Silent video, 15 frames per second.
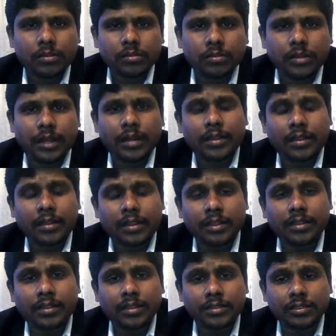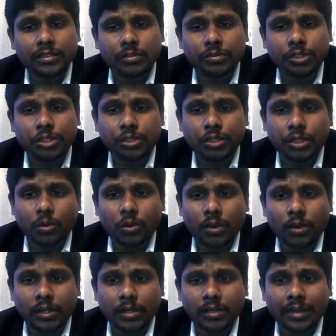The another key things which you need to look
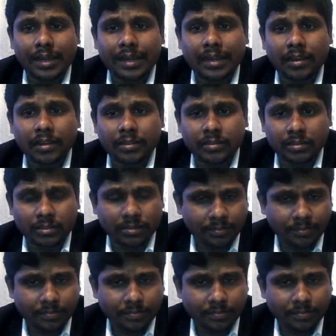at it, analytics,